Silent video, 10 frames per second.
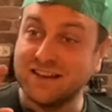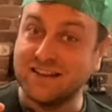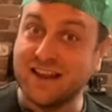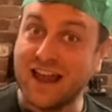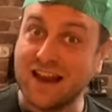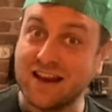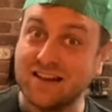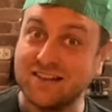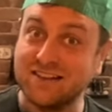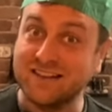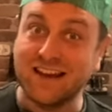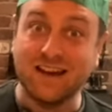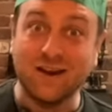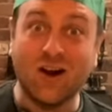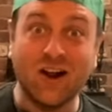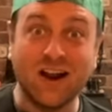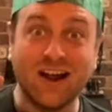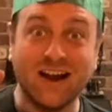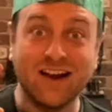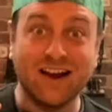The days get
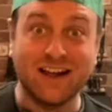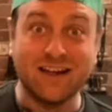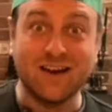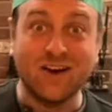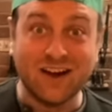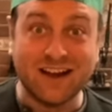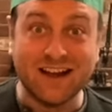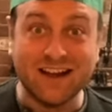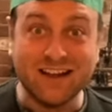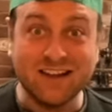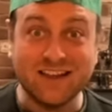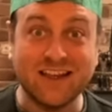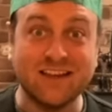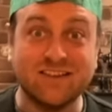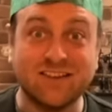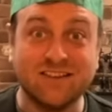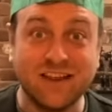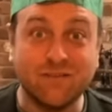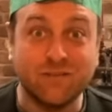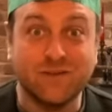longer and longer. It's as
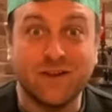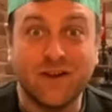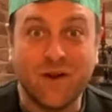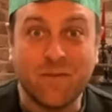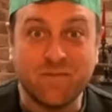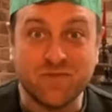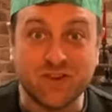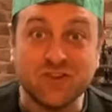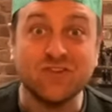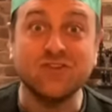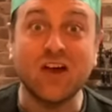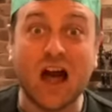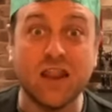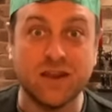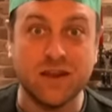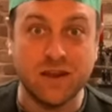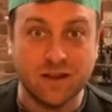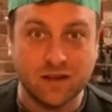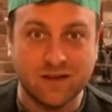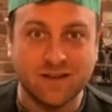if the sun
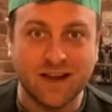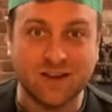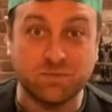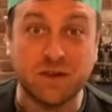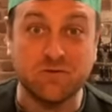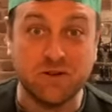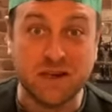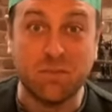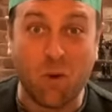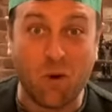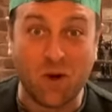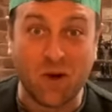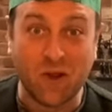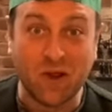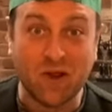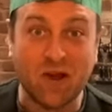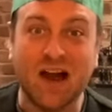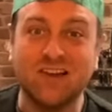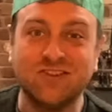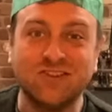has been reborn
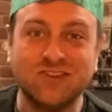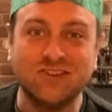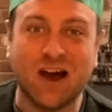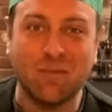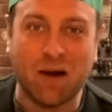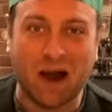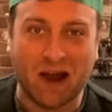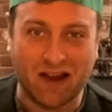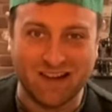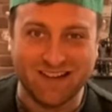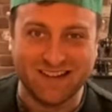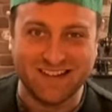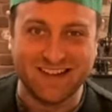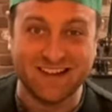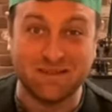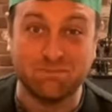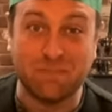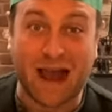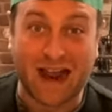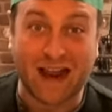and summer is
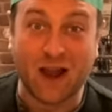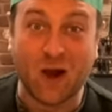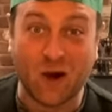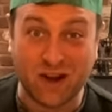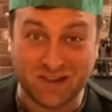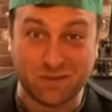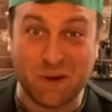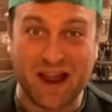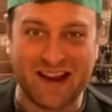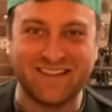back on its way.